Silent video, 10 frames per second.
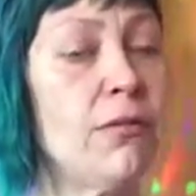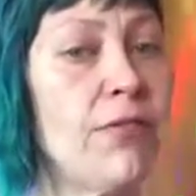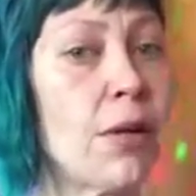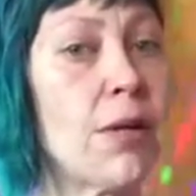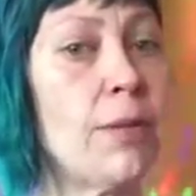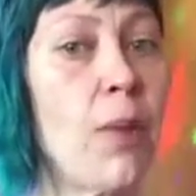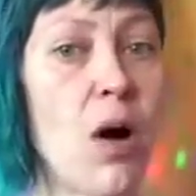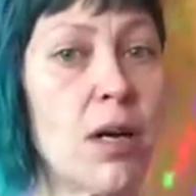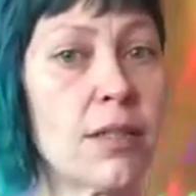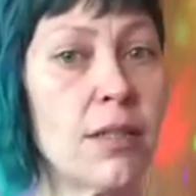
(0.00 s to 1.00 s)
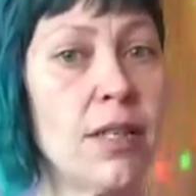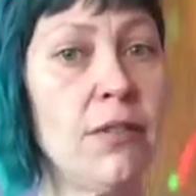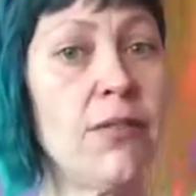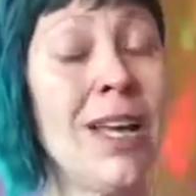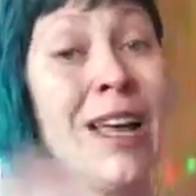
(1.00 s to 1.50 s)
very
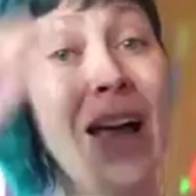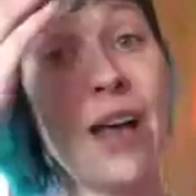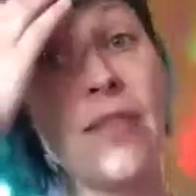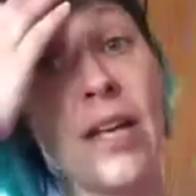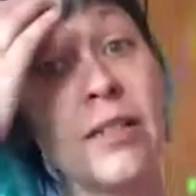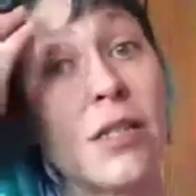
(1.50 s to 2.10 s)
positive and then